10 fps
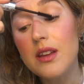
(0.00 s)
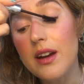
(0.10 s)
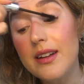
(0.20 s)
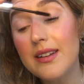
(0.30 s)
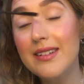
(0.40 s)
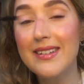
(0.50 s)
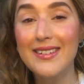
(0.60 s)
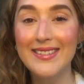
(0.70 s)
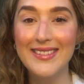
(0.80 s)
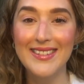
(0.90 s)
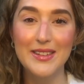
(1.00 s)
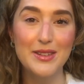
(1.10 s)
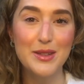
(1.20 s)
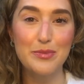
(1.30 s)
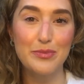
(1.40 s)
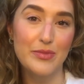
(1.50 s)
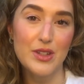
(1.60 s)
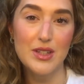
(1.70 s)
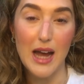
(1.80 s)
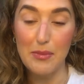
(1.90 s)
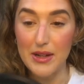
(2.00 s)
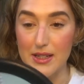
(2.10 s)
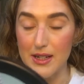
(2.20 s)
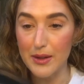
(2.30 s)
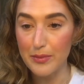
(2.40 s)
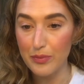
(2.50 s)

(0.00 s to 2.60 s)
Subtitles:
side. Just habit, isn't it?